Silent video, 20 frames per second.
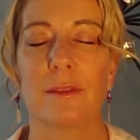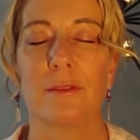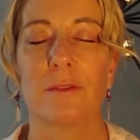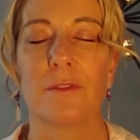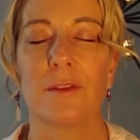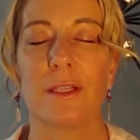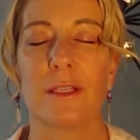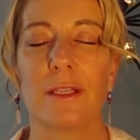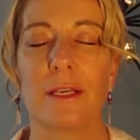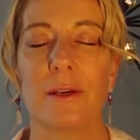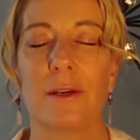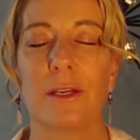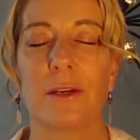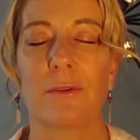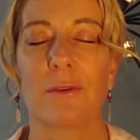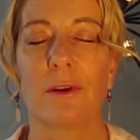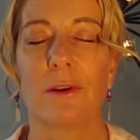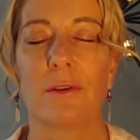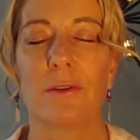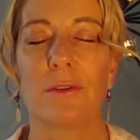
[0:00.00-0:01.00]
Feel how it
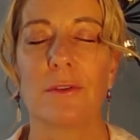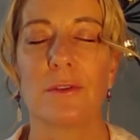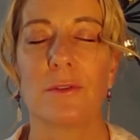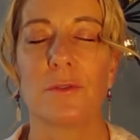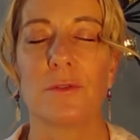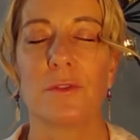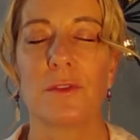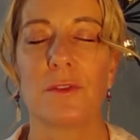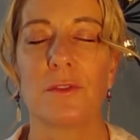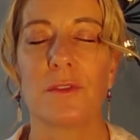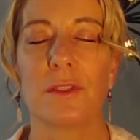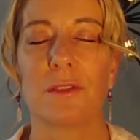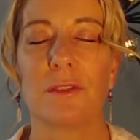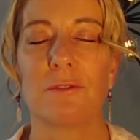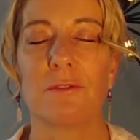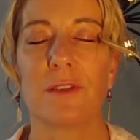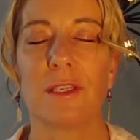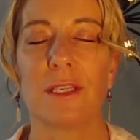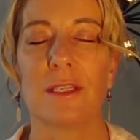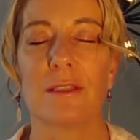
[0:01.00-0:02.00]
grows to
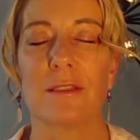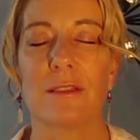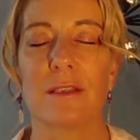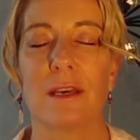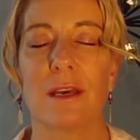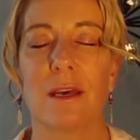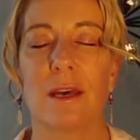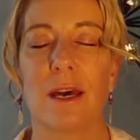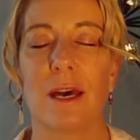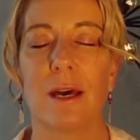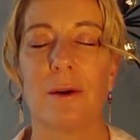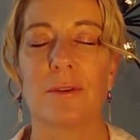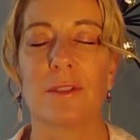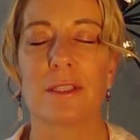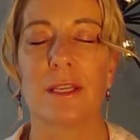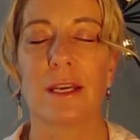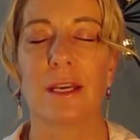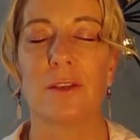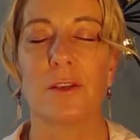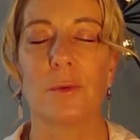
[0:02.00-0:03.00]
15 feet
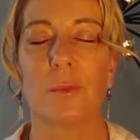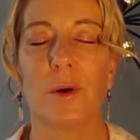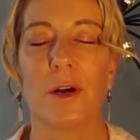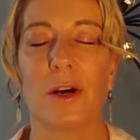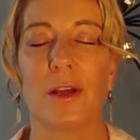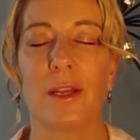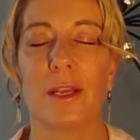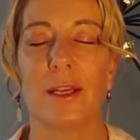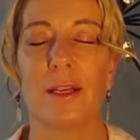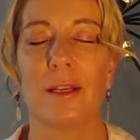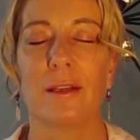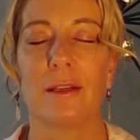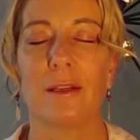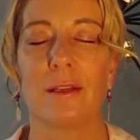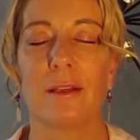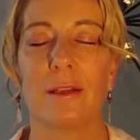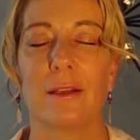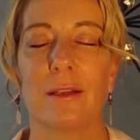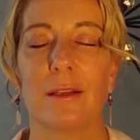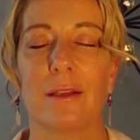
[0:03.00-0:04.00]
outside your body,
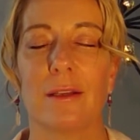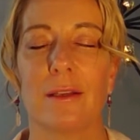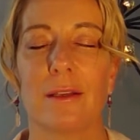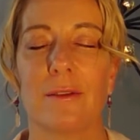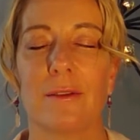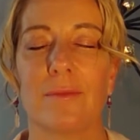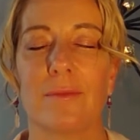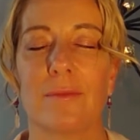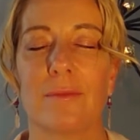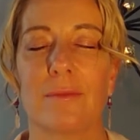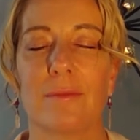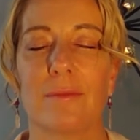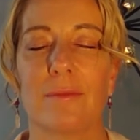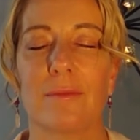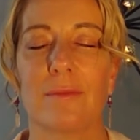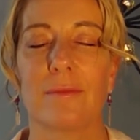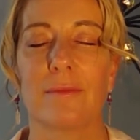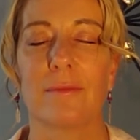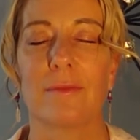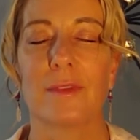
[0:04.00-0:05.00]

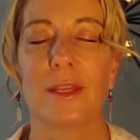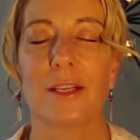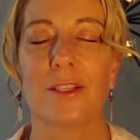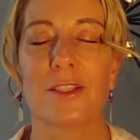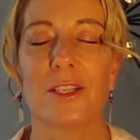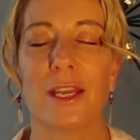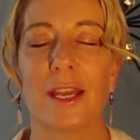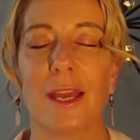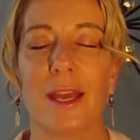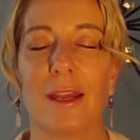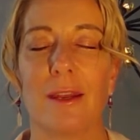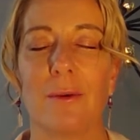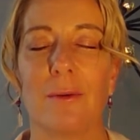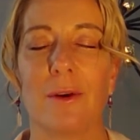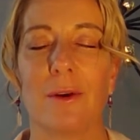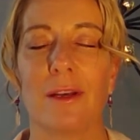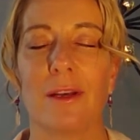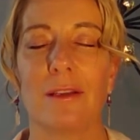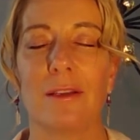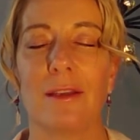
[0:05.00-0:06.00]
touching
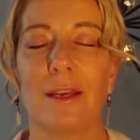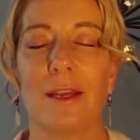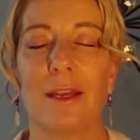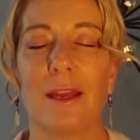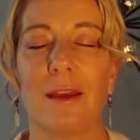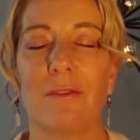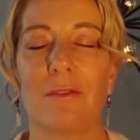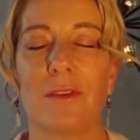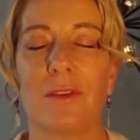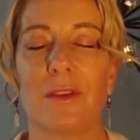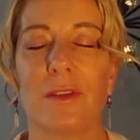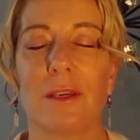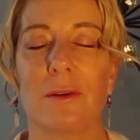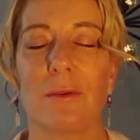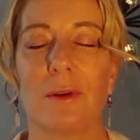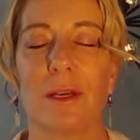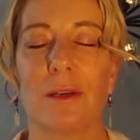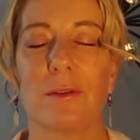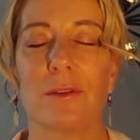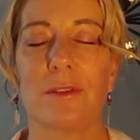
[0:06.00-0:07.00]
anyone and everything
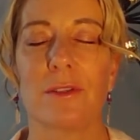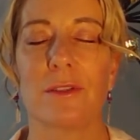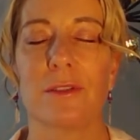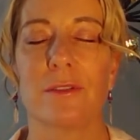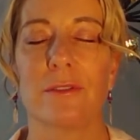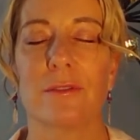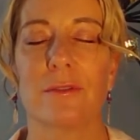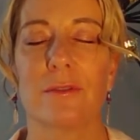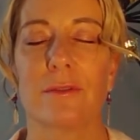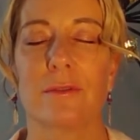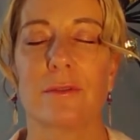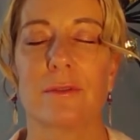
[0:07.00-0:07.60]
around you.